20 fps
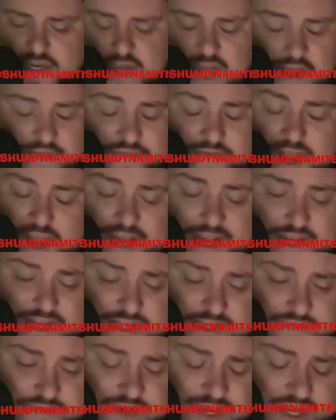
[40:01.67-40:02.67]
enough
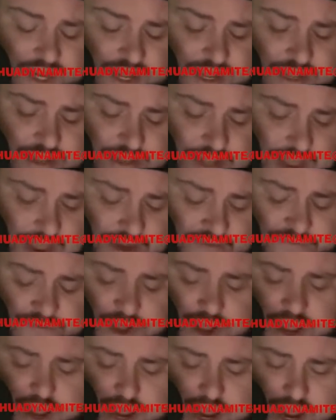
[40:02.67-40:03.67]
negativity in life
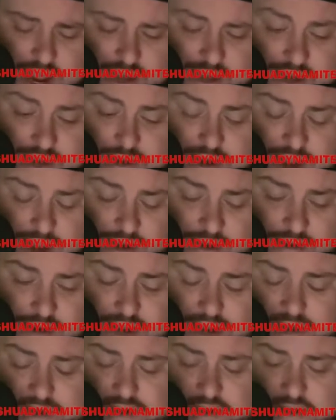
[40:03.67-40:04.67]

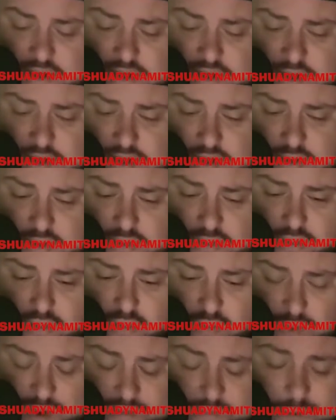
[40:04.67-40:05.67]
and
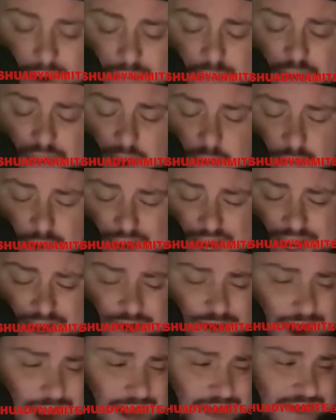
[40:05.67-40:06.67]
with people that we
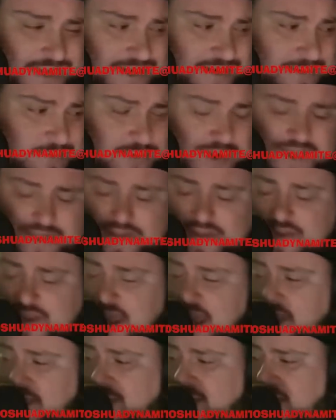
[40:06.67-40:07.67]
interacted with
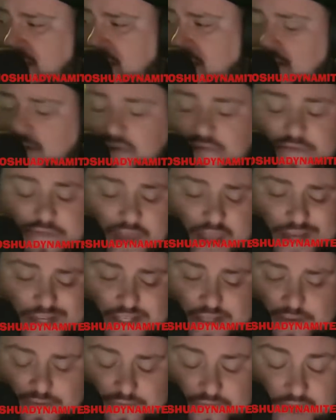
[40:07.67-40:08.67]
daily,
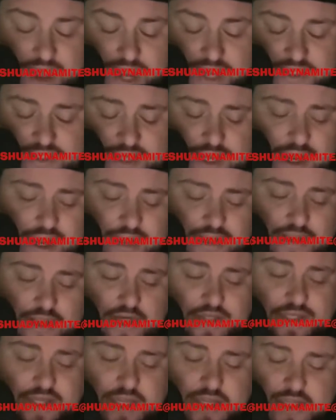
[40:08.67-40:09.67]
face to face.
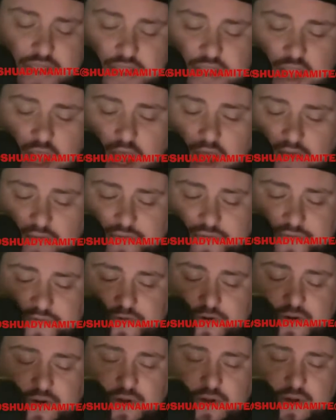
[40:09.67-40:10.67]
There's enough